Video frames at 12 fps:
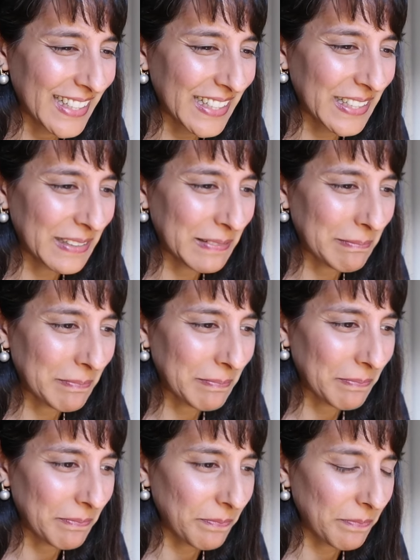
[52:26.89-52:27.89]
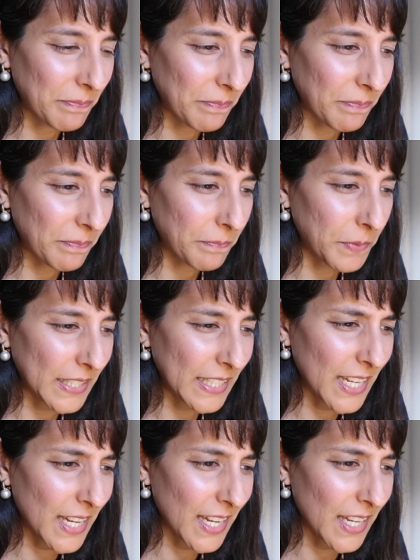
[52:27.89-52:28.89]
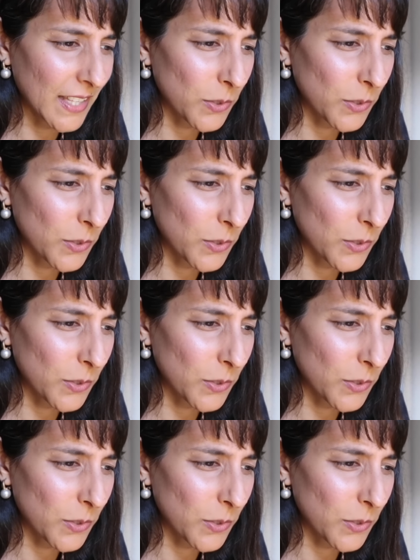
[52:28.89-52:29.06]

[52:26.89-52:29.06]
Um, but yeah,